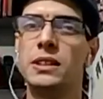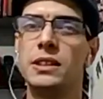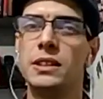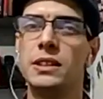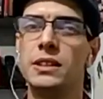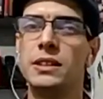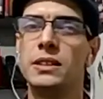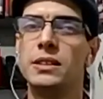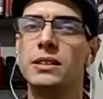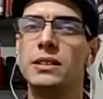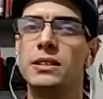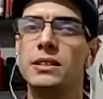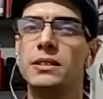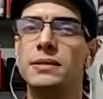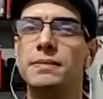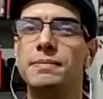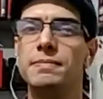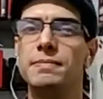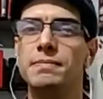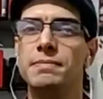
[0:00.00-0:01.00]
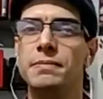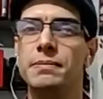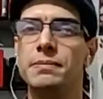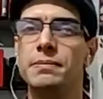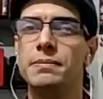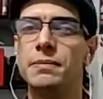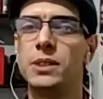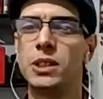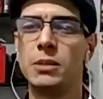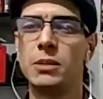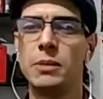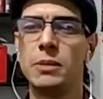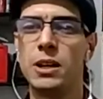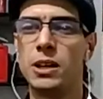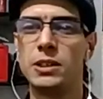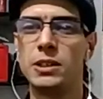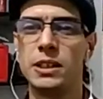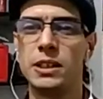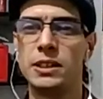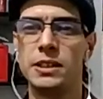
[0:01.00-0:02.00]
Some
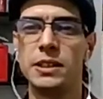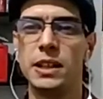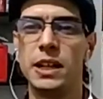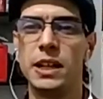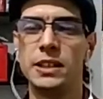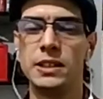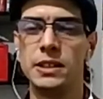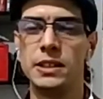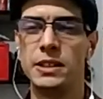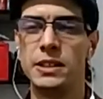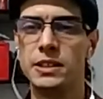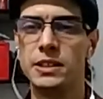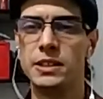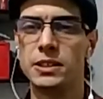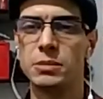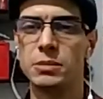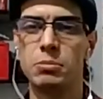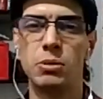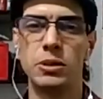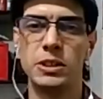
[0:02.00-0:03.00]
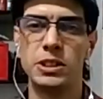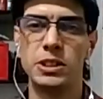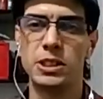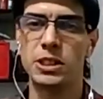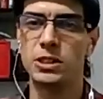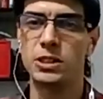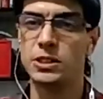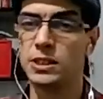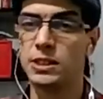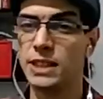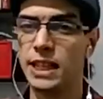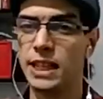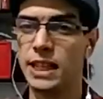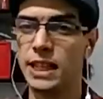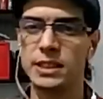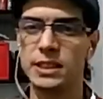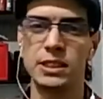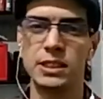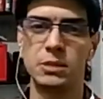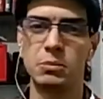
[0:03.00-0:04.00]
other the ideas, political
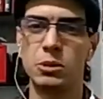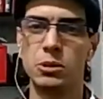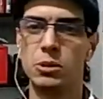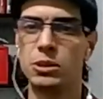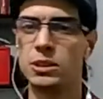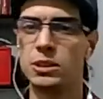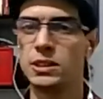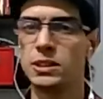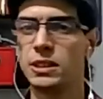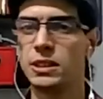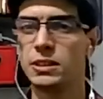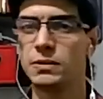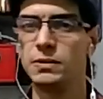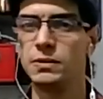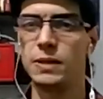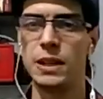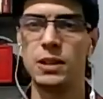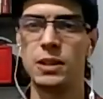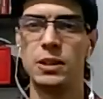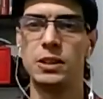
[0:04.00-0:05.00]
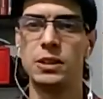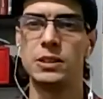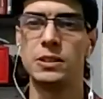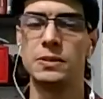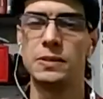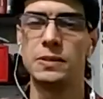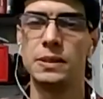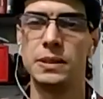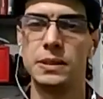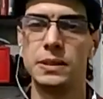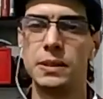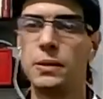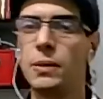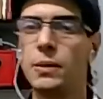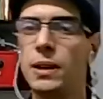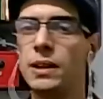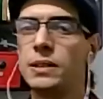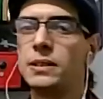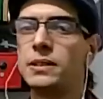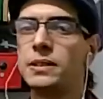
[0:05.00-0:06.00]
sciences books and philosophy
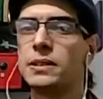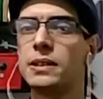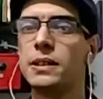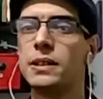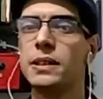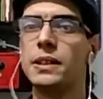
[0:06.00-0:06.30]
ones.